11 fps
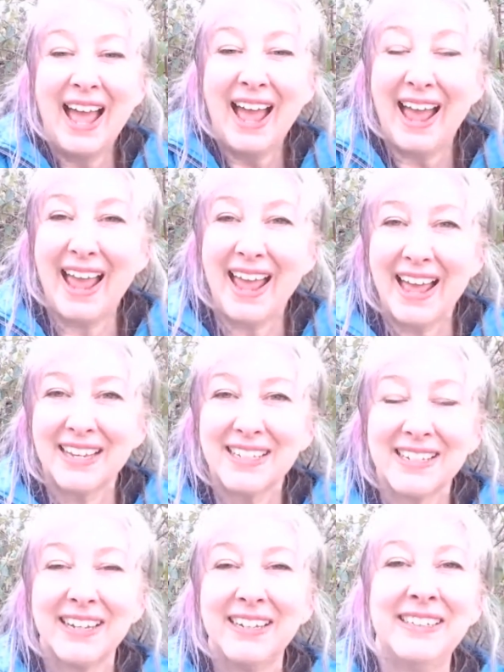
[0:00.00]
And
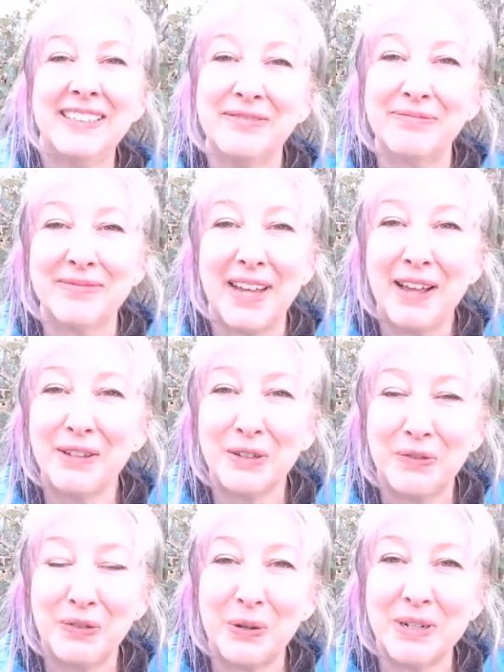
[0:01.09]
I look
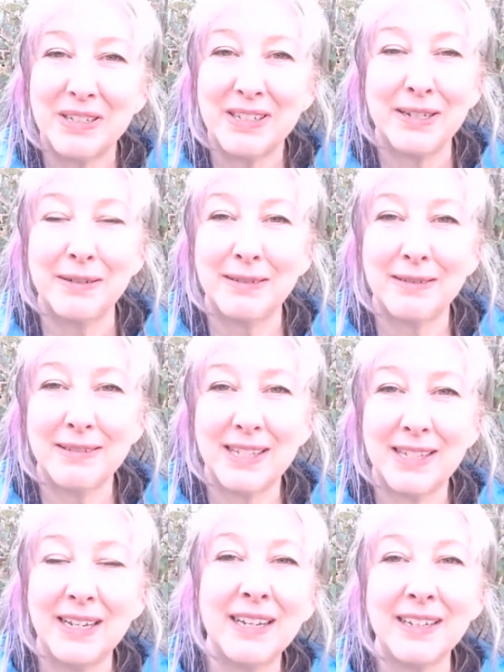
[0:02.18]
forward to
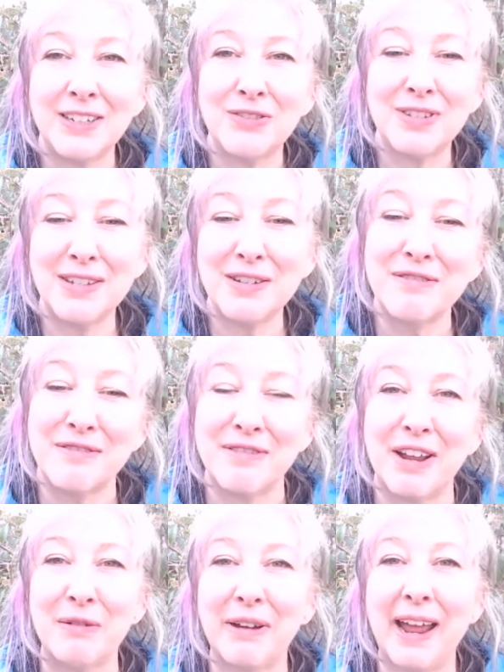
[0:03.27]
seeing you soon,
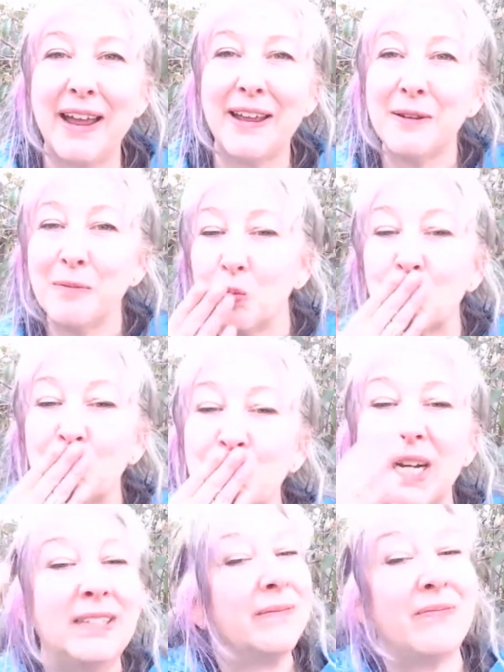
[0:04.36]
okay?
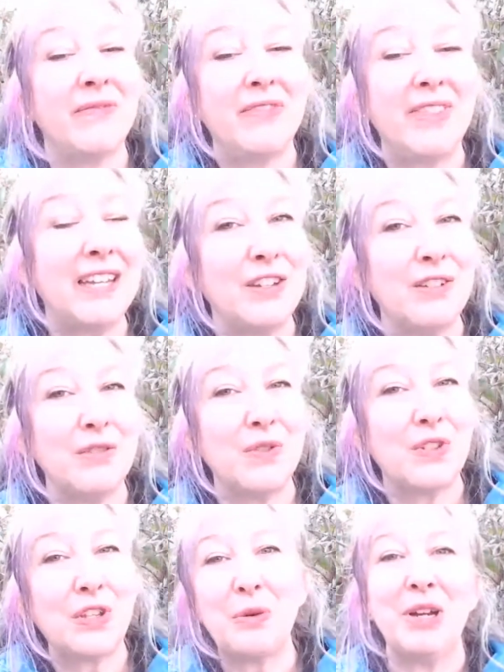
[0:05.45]
Thank you
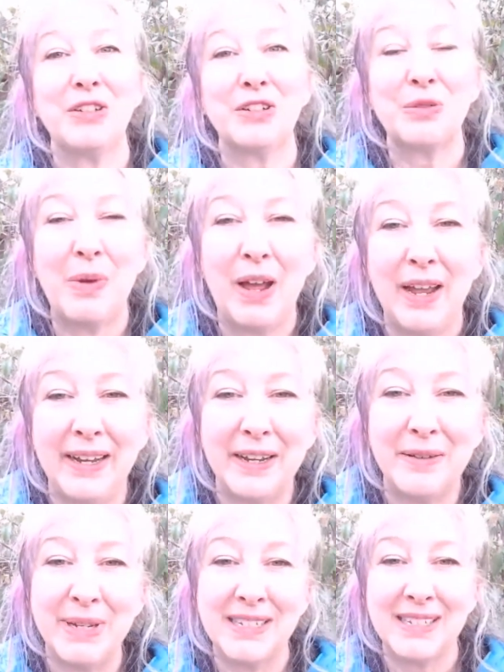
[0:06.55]
so much, my
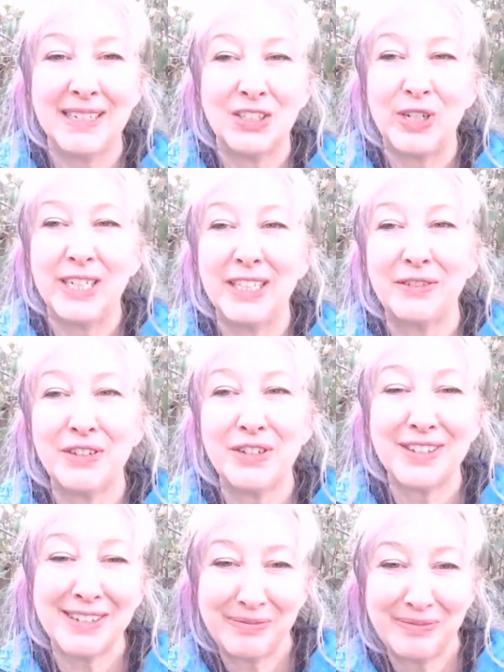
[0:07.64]
amazing tree
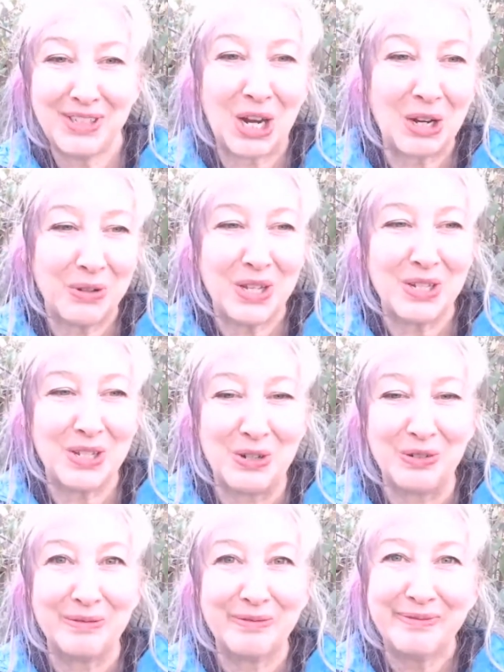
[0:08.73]
lovers. Talk with you
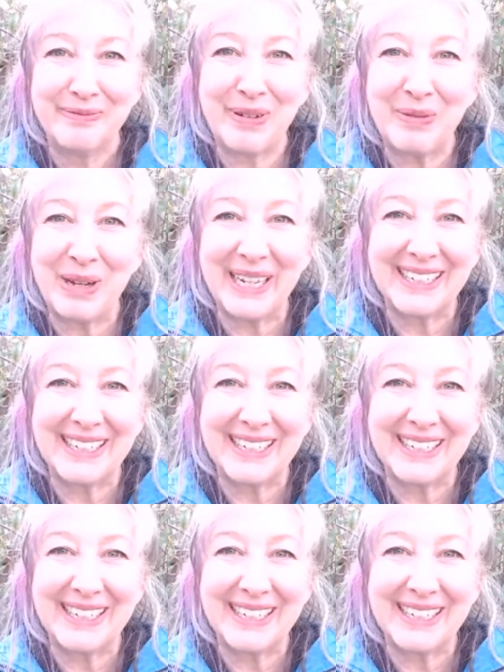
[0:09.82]
soon. Bye bye.